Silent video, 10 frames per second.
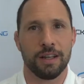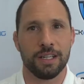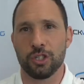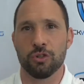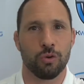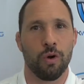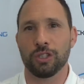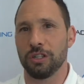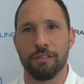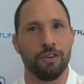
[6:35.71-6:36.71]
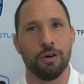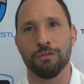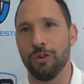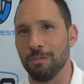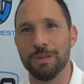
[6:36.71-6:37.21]
He shows a Russian film
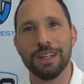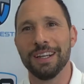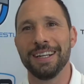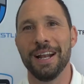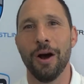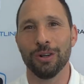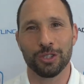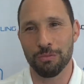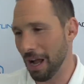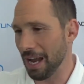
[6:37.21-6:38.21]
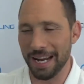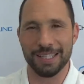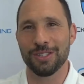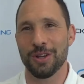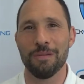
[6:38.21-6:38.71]
from, you know, some guy
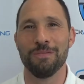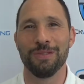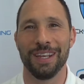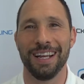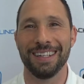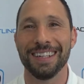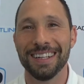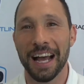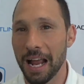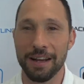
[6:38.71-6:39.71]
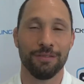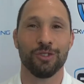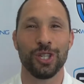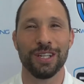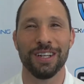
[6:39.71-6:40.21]
hitting something that I hadn't even
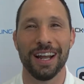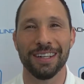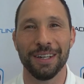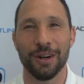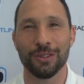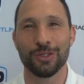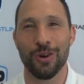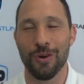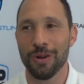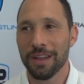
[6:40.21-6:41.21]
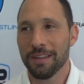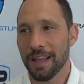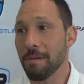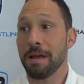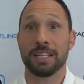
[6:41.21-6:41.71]
seen yet, you know. So
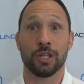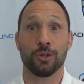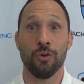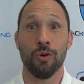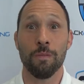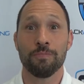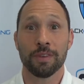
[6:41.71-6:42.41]
that makes it cool.